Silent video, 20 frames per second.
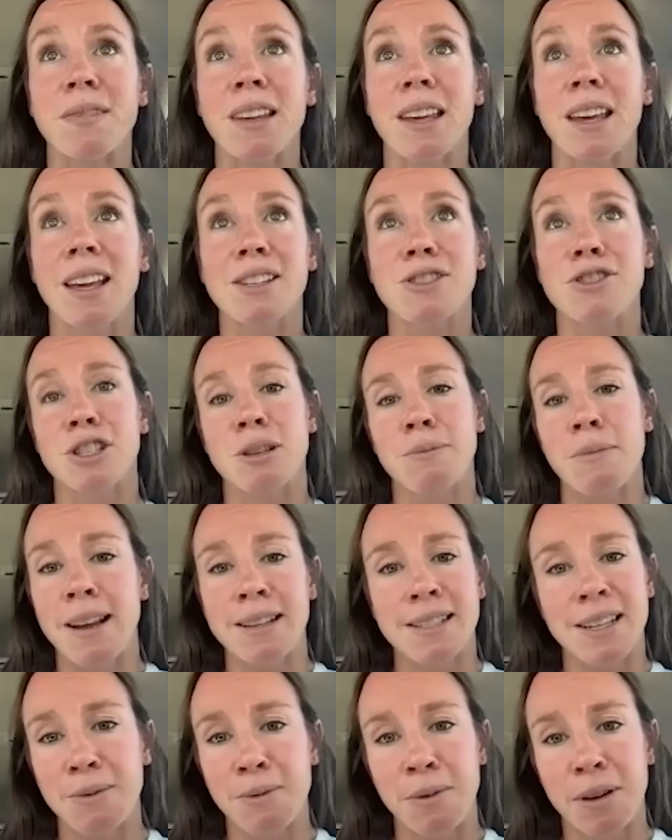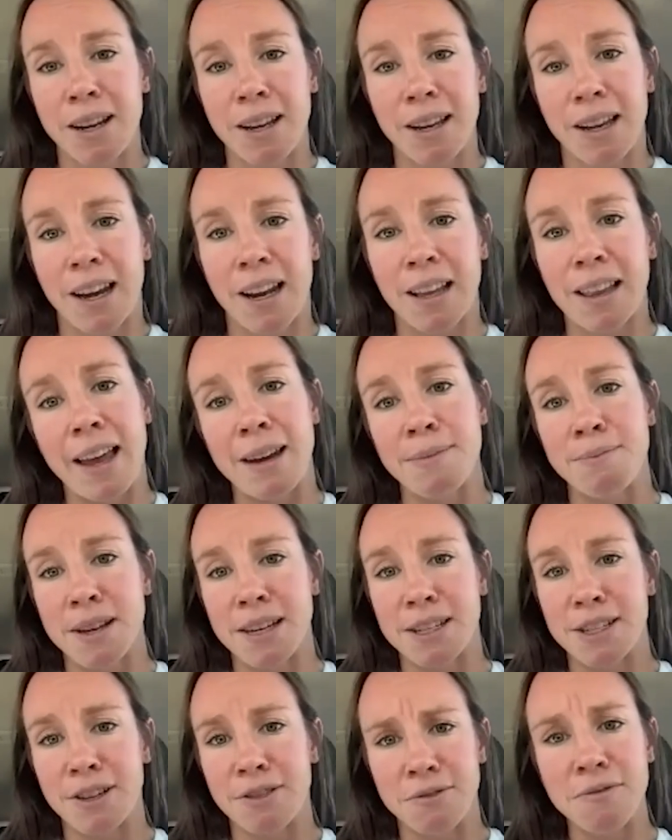it's just amazing what it kind of led me
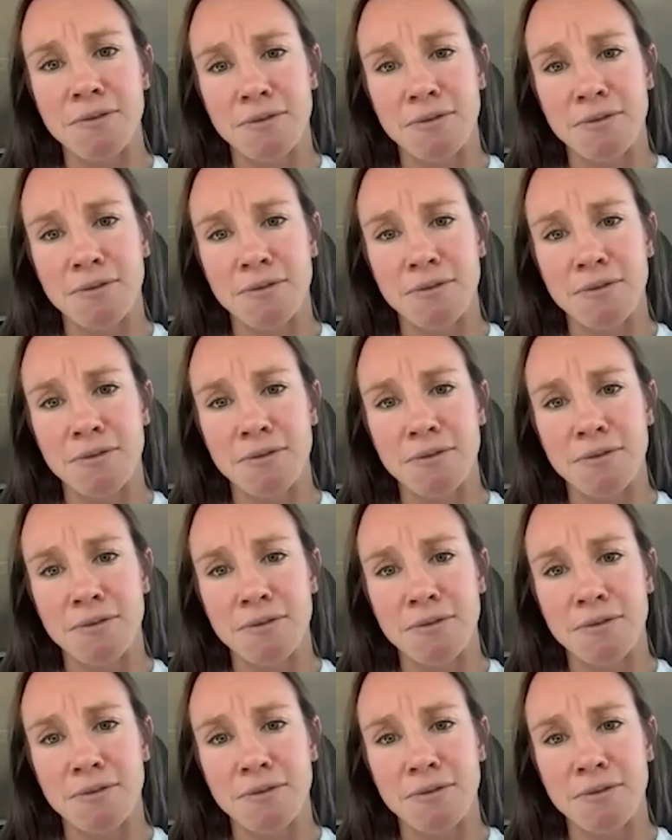to.